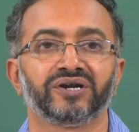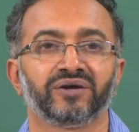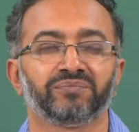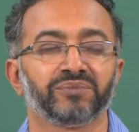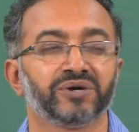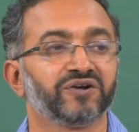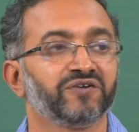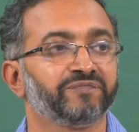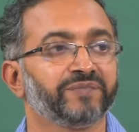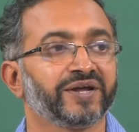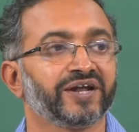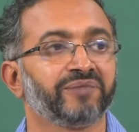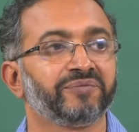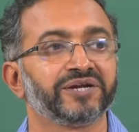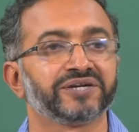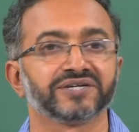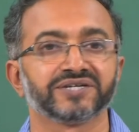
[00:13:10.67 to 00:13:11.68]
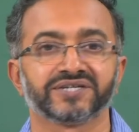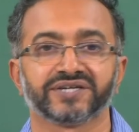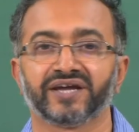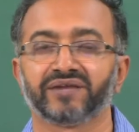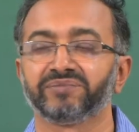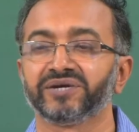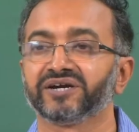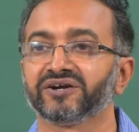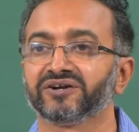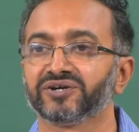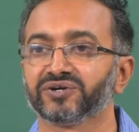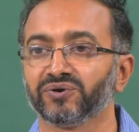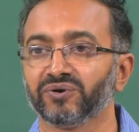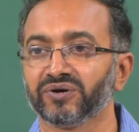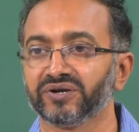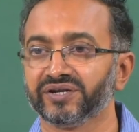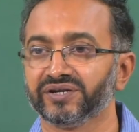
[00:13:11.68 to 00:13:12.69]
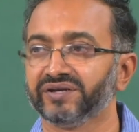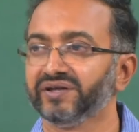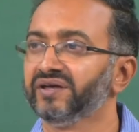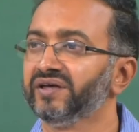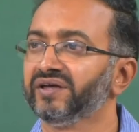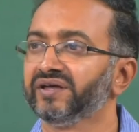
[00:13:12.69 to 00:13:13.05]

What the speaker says: number of parameters can be controlled in